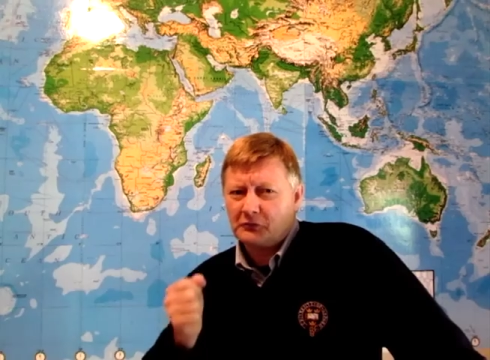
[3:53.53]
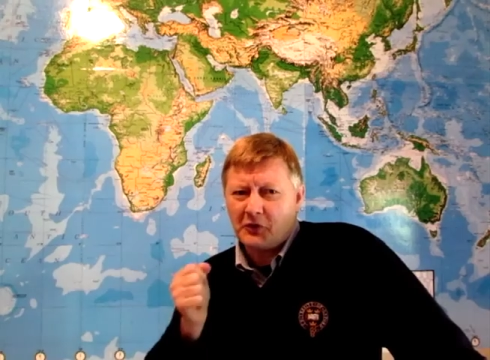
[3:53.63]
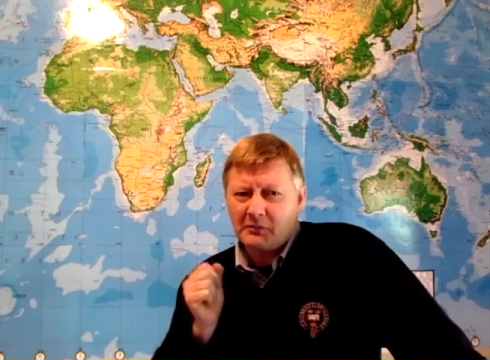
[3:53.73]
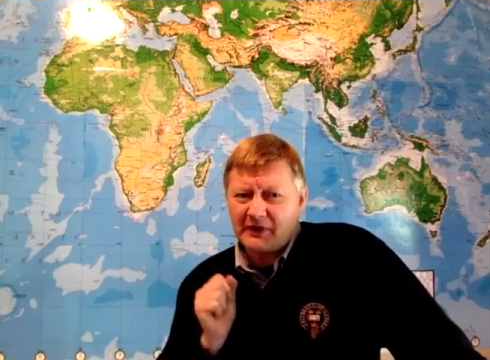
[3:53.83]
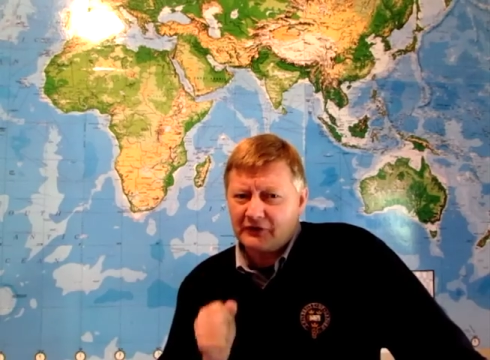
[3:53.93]
to
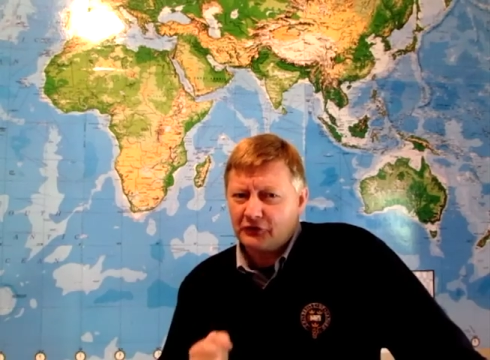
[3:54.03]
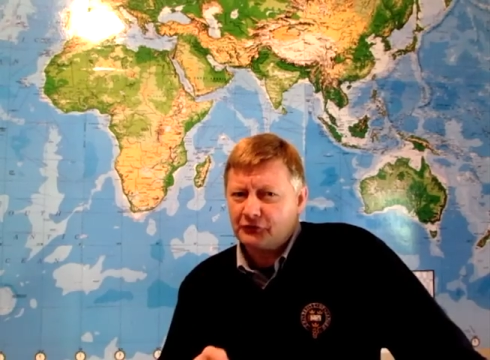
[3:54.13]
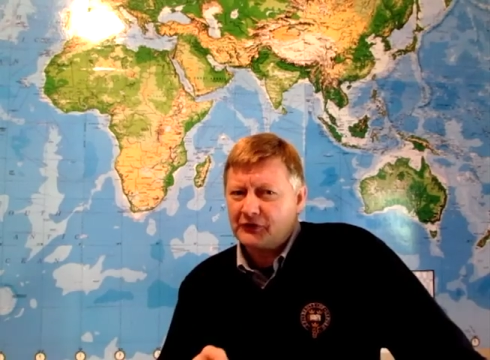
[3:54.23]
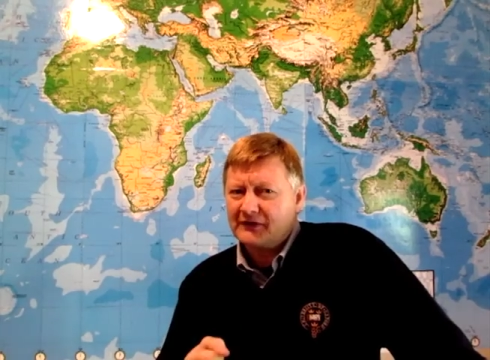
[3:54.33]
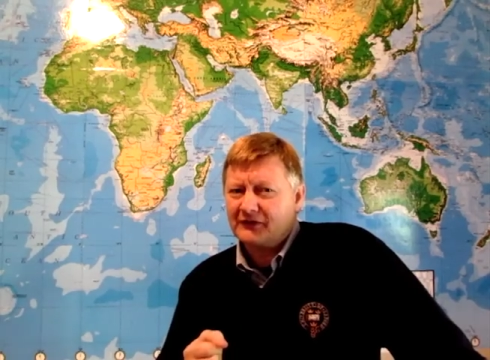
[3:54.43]
mobilise your
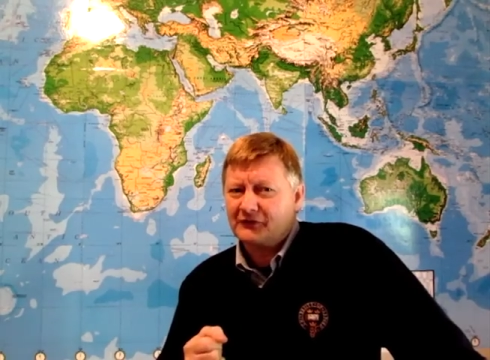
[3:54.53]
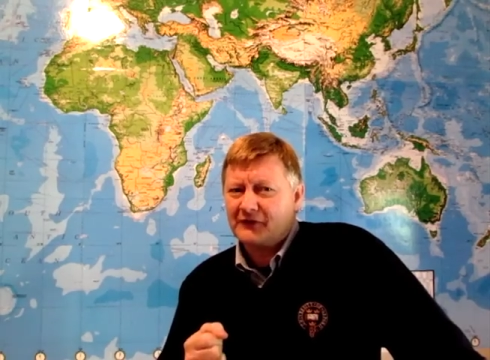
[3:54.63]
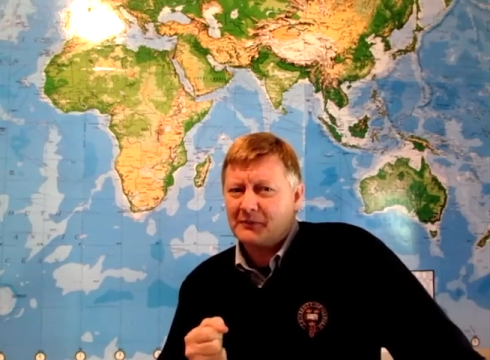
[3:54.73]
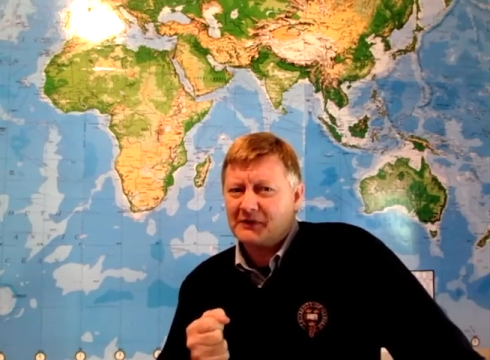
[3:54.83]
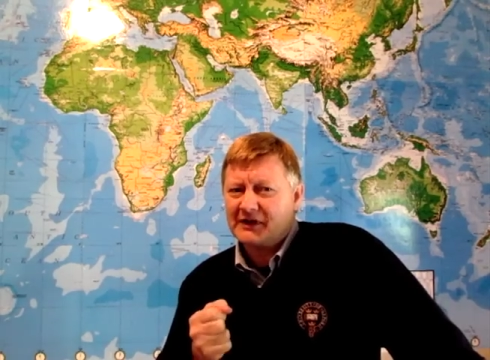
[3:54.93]
friends and
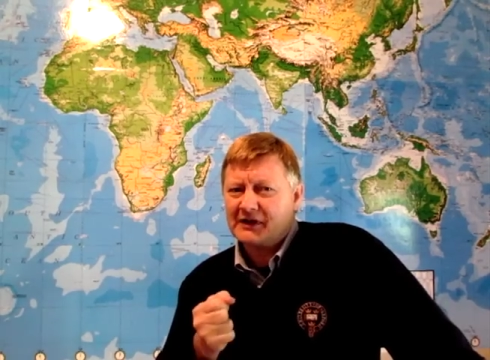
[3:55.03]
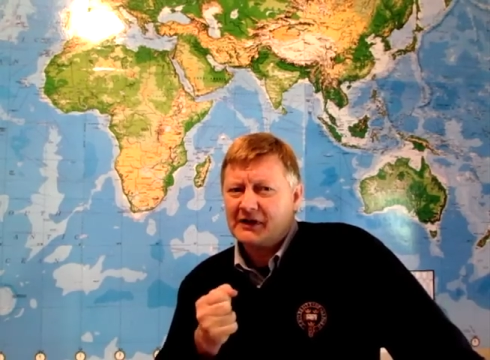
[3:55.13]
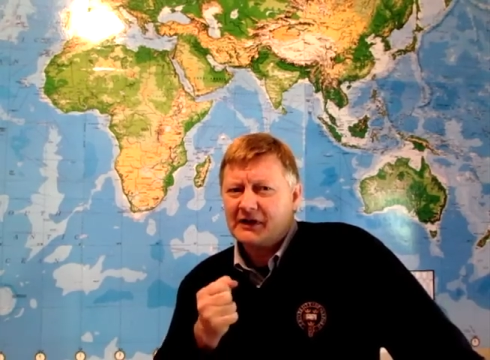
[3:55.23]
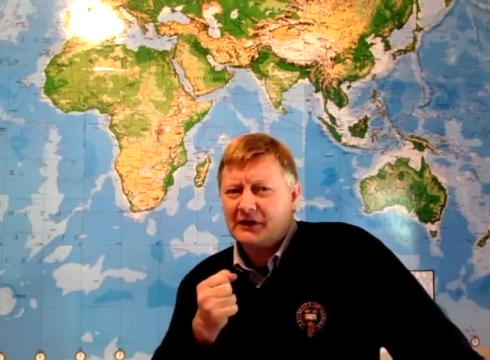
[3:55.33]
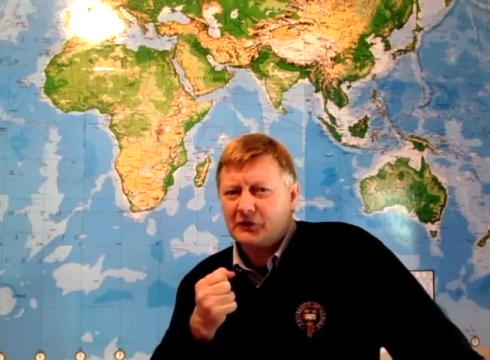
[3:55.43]
family
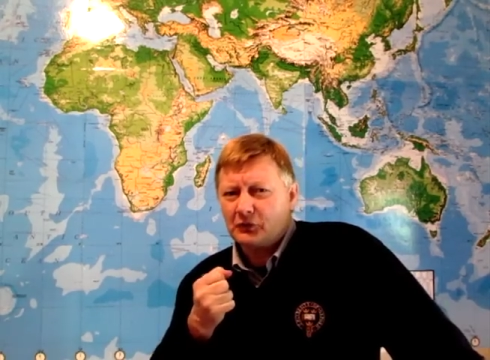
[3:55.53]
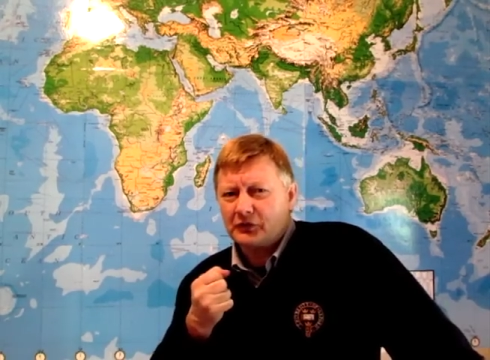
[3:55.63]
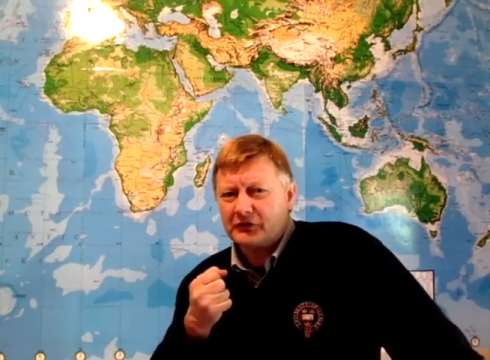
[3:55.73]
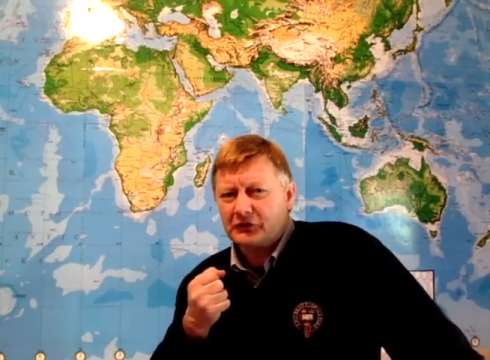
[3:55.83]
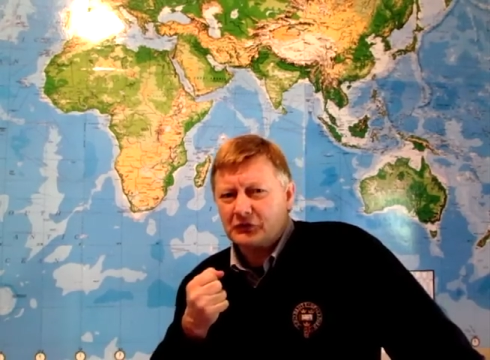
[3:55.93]
in
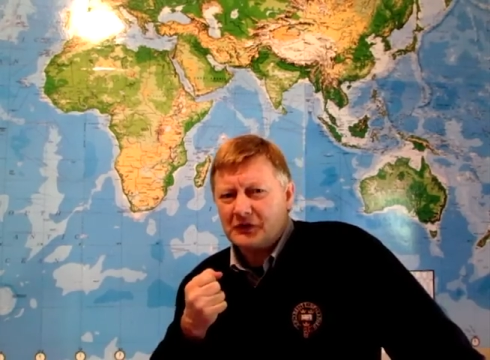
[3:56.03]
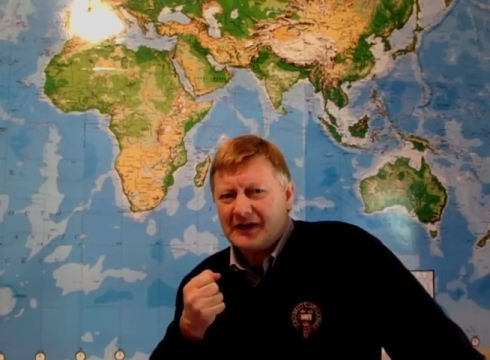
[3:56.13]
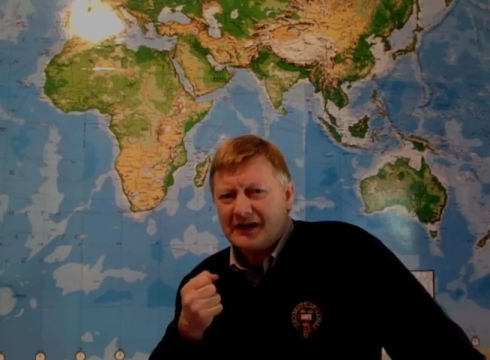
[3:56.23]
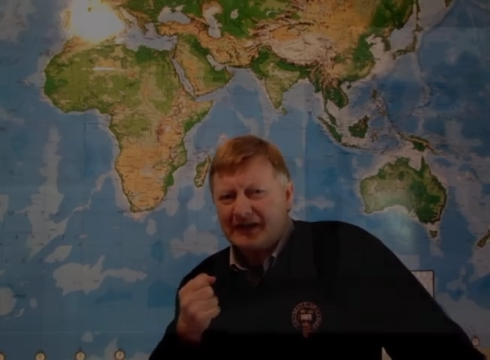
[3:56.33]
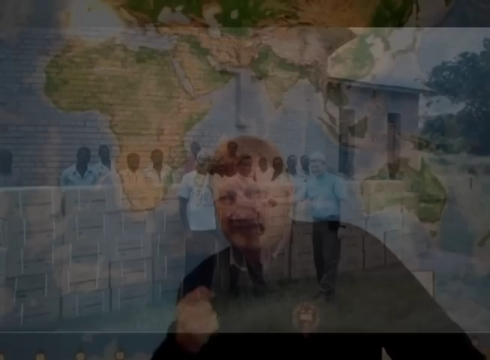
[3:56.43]
order to